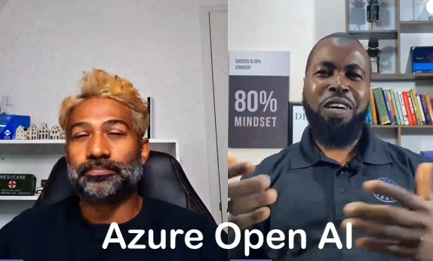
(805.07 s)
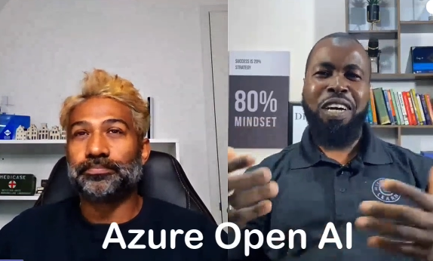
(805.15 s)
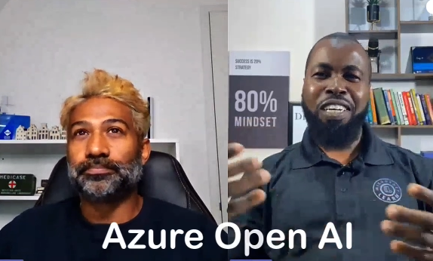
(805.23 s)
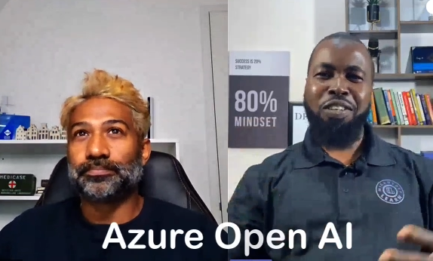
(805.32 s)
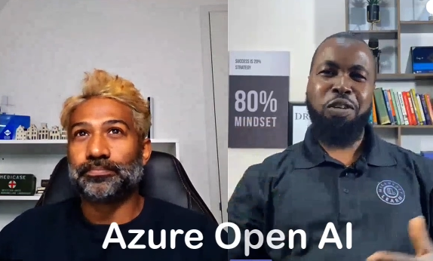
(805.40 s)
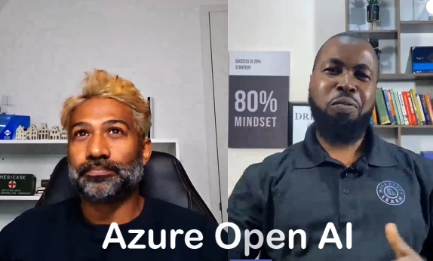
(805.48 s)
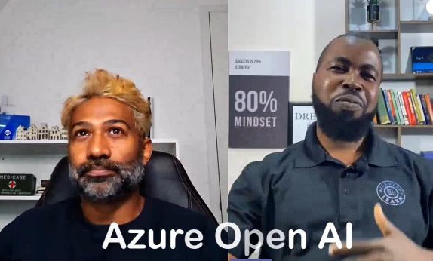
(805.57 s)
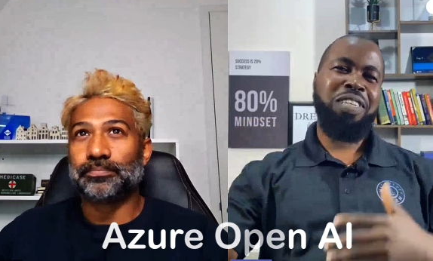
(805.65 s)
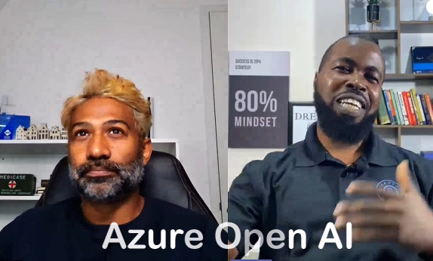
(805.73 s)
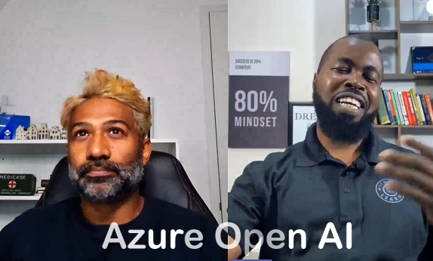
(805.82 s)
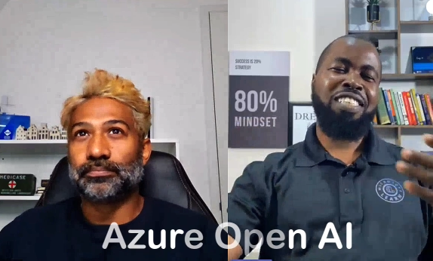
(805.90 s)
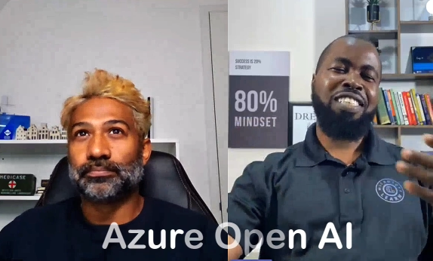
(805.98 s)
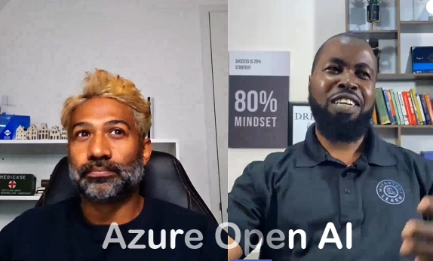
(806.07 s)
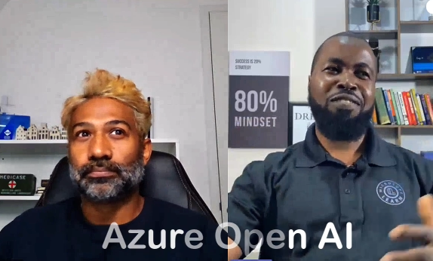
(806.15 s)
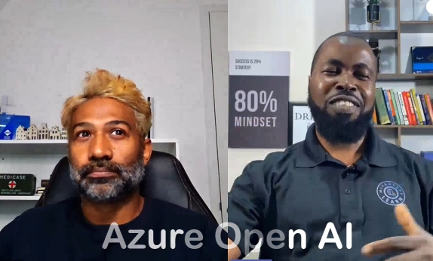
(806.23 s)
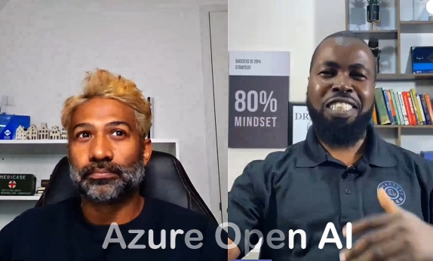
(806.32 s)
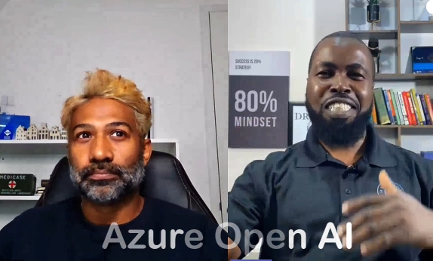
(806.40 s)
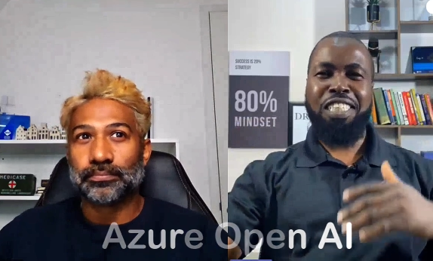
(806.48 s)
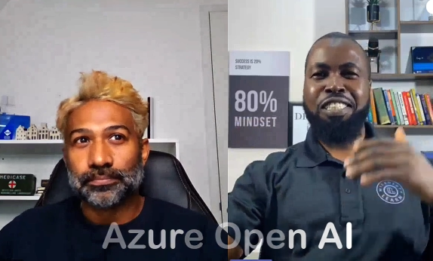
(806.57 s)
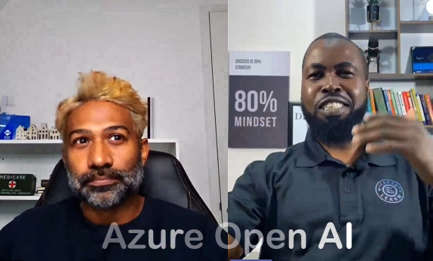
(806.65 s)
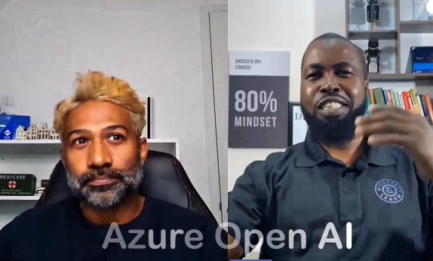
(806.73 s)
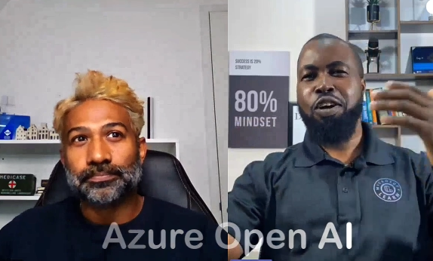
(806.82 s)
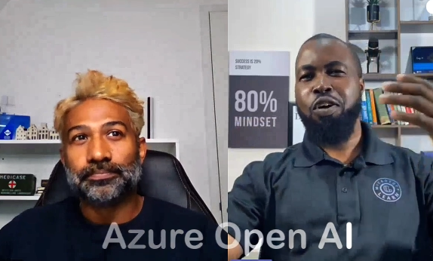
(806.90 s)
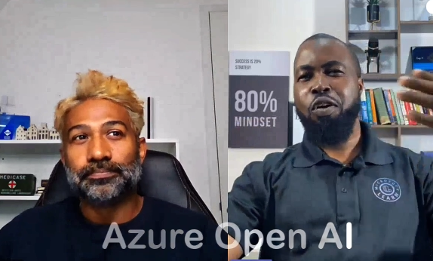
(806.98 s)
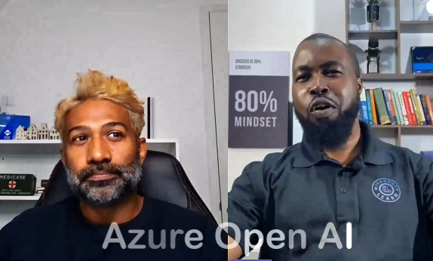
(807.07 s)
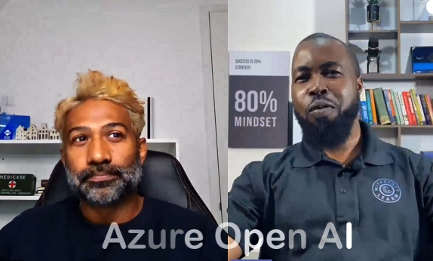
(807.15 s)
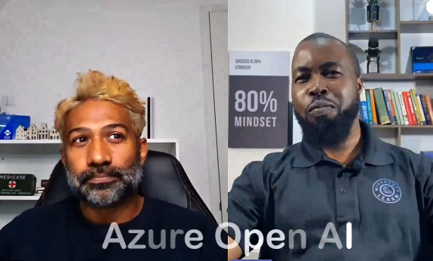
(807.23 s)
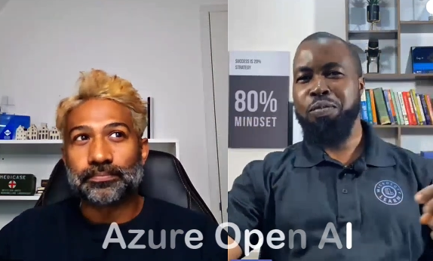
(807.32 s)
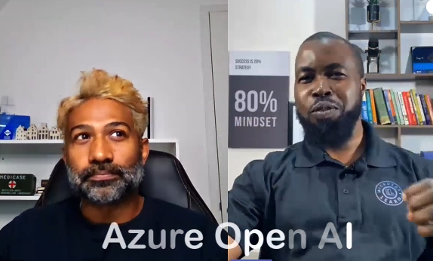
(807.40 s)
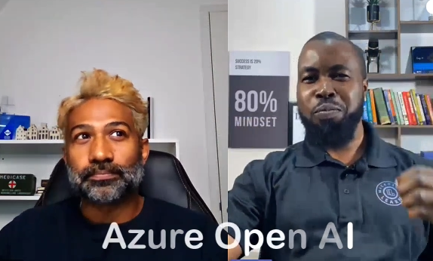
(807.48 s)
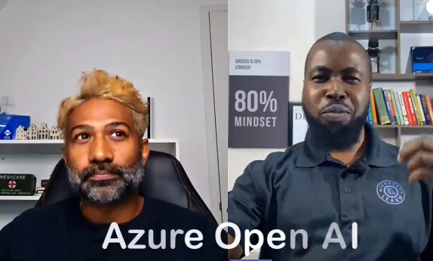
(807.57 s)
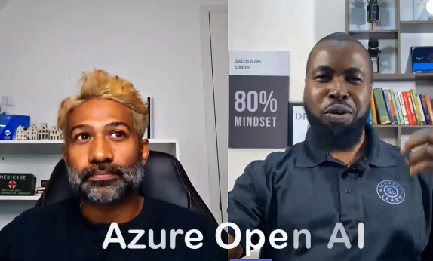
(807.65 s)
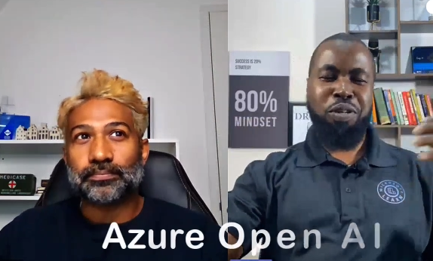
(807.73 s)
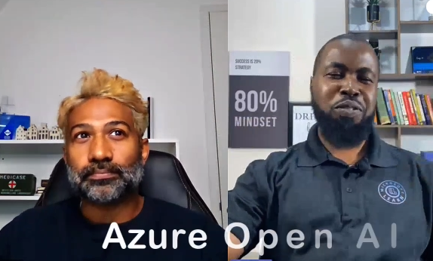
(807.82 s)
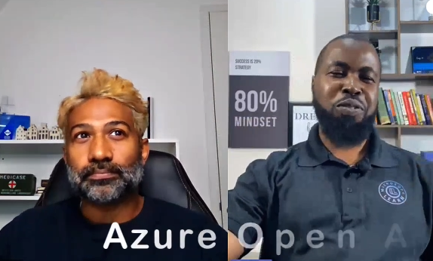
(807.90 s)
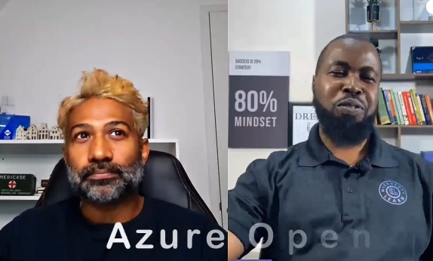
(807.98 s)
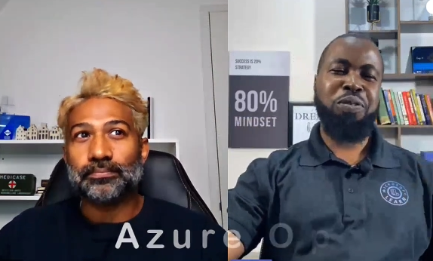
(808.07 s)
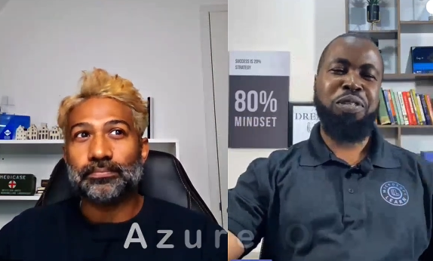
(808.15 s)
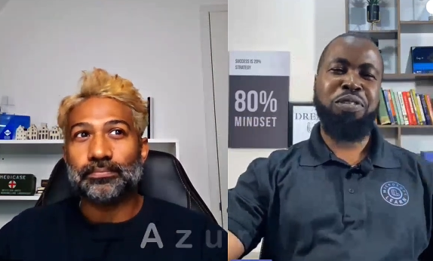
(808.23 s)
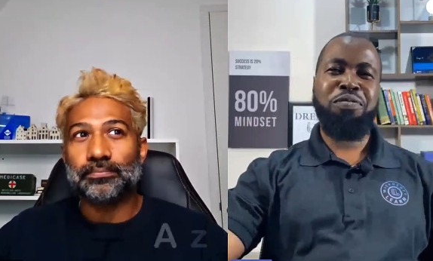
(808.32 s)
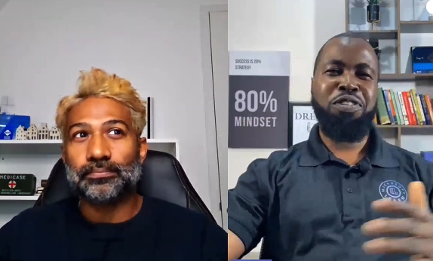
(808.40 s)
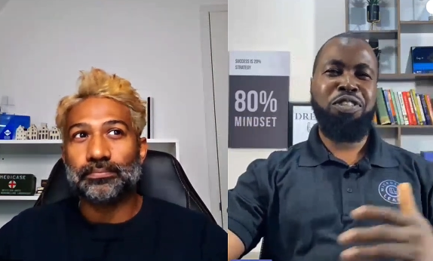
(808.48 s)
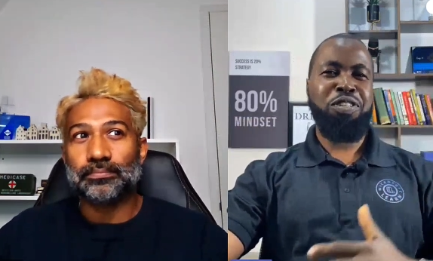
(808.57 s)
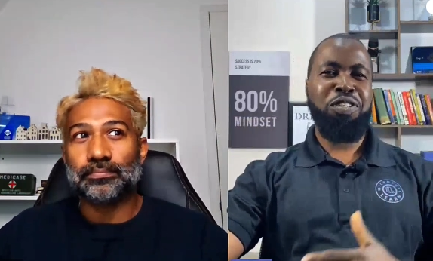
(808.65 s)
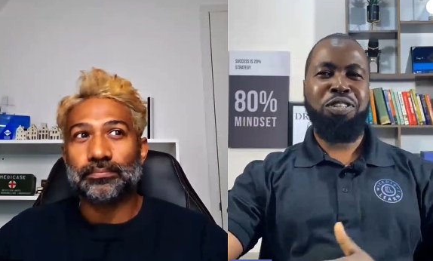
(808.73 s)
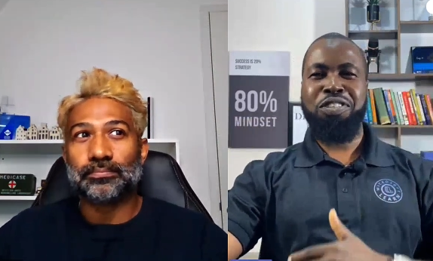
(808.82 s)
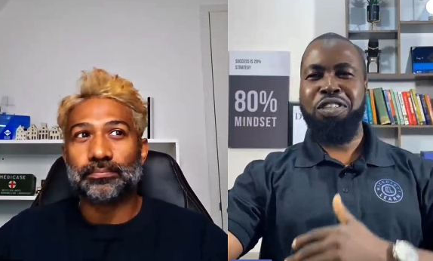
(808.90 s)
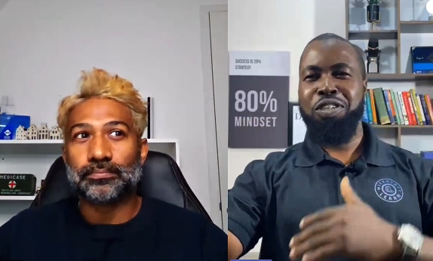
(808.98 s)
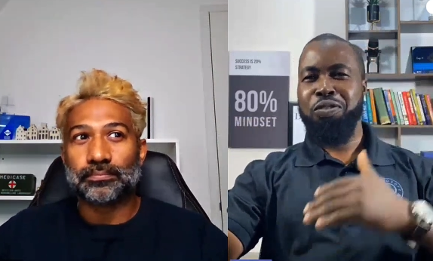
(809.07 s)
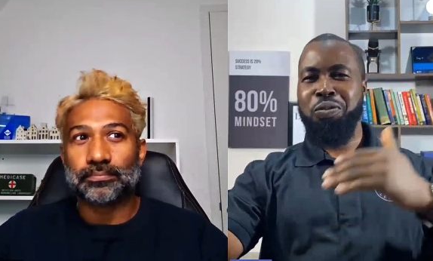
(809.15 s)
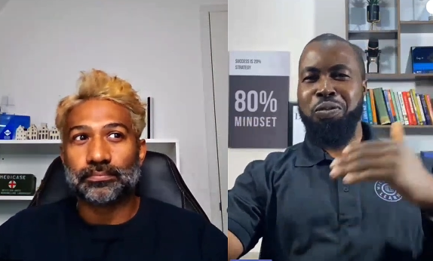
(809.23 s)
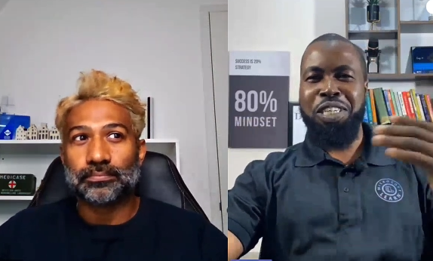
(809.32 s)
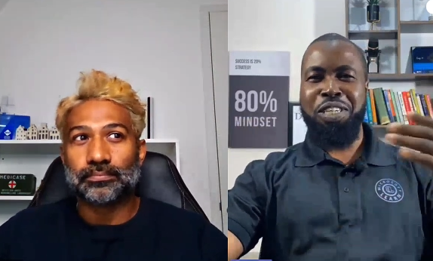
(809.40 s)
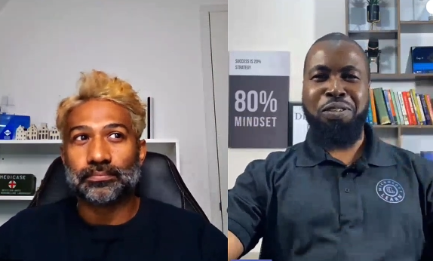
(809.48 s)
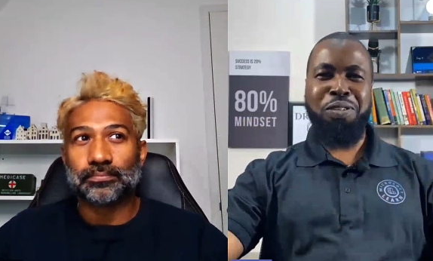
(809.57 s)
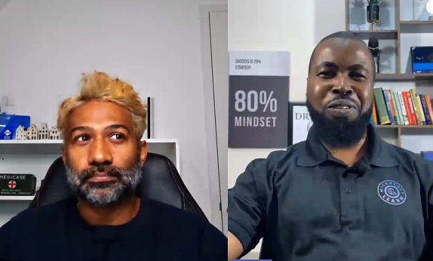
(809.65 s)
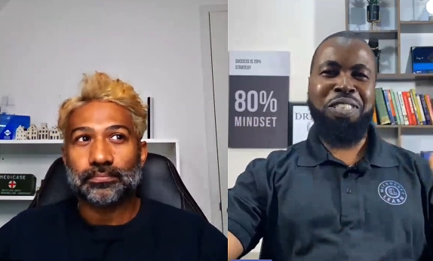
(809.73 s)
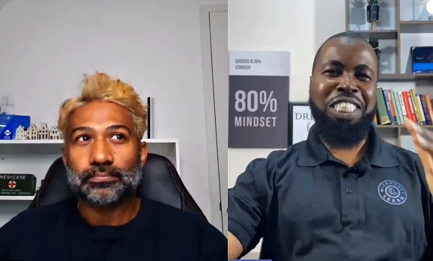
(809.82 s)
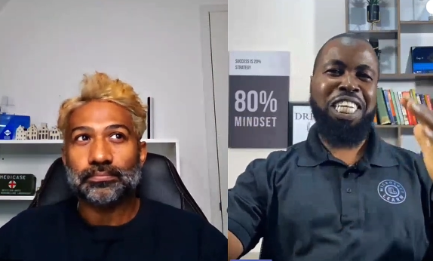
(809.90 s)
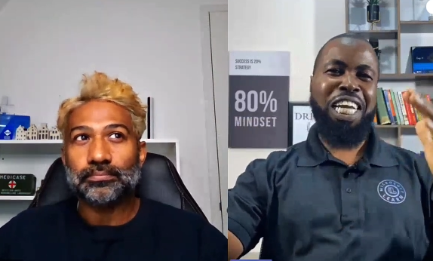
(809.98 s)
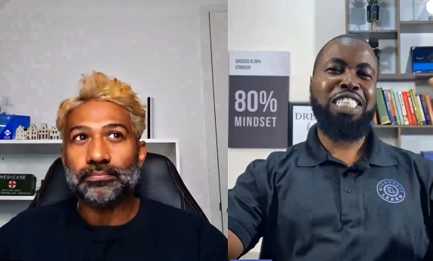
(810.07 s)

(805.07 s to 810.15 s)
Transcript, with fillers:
Speaker 1: So Azure OpenAI Services comes bundled with features to include